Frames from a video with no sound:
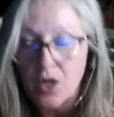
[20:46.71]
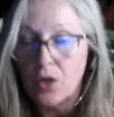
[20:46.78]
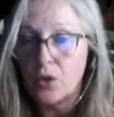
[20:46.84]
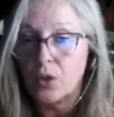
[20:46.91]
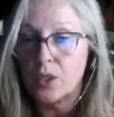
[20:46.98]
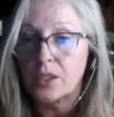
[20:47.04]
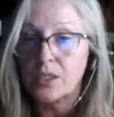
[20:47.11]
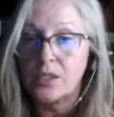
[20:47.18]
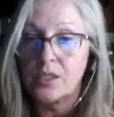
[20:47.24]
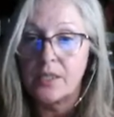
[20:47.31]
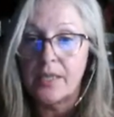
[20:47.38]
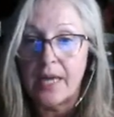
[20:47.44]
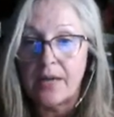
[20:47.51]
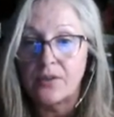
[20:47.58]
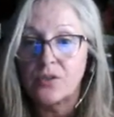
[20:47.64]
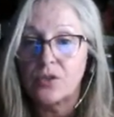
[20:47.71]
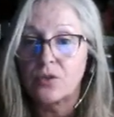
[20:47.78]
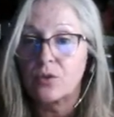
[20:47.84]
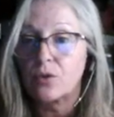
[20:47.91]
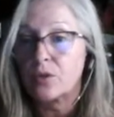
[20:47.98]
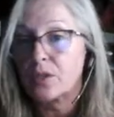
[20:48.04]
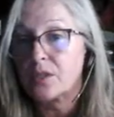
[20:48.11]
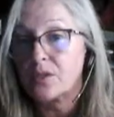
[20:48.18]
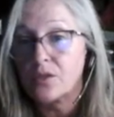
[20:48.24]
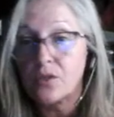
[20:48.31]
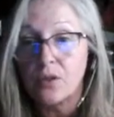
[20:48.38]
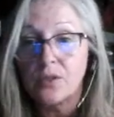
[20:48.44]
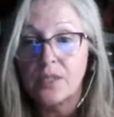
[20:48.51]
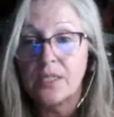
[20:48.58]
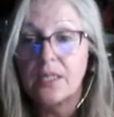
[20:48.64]
or counselor or
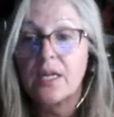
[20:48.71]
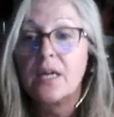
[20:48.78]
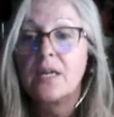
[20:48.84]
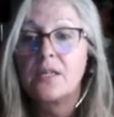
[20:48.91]
consultant,